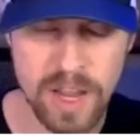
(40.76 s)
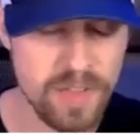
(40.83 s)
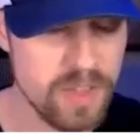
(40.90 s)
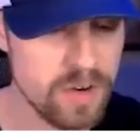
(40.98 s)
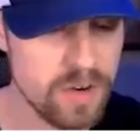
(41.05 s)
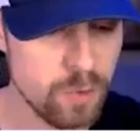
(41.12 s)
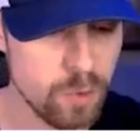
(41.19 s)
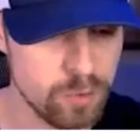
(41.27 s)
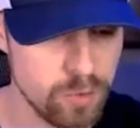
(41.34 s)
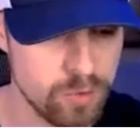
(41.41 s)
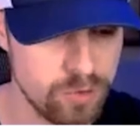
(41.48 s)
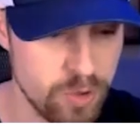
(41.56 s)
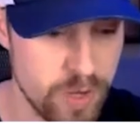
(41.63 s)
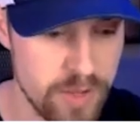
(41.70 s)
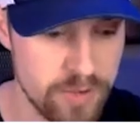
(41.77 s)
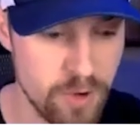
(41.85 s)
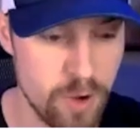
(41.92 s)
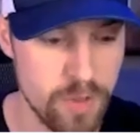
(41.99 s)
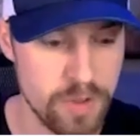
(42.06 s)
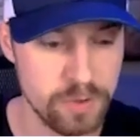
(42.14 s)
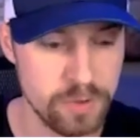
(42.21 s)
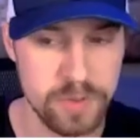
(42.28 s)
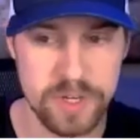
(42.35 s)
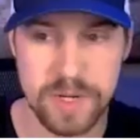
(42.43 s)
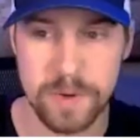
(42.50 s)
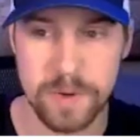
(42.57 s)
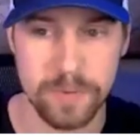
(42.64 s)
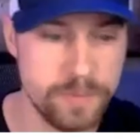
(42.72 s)
And then, of course, we'll showcase all this with a
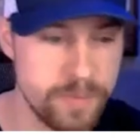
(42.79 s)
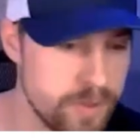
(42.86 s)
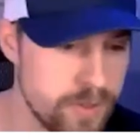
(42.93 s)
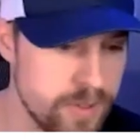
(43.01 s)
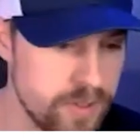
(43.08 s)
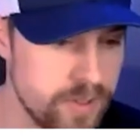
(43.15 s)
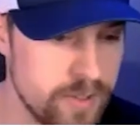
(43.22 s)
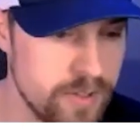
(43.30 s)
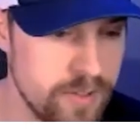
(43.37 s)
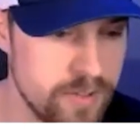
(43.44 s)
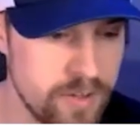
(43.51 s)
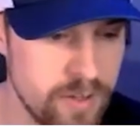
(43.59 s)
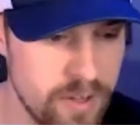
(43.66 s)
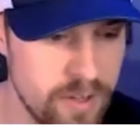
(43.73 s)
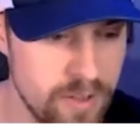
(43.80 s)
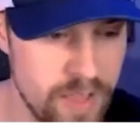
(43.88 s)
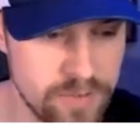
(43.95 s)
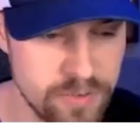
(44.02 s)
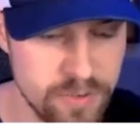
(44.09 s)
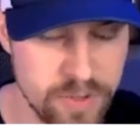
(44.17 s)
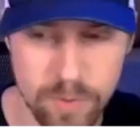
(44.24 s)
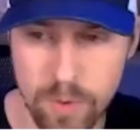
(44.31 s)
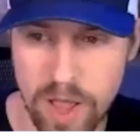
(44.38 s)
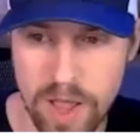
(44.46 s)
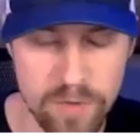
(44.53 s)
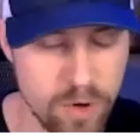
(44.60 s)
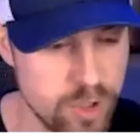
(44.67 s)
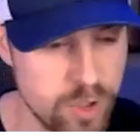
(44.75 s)
demo. Lastly, we'll
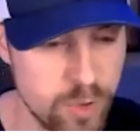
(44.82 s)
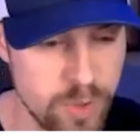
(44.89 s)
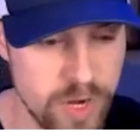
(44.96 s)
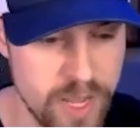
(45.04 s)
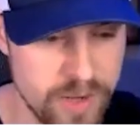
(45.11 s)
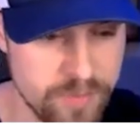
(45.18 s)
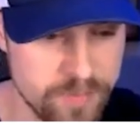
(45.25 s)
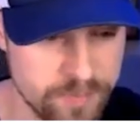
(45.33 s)
have our Q&A.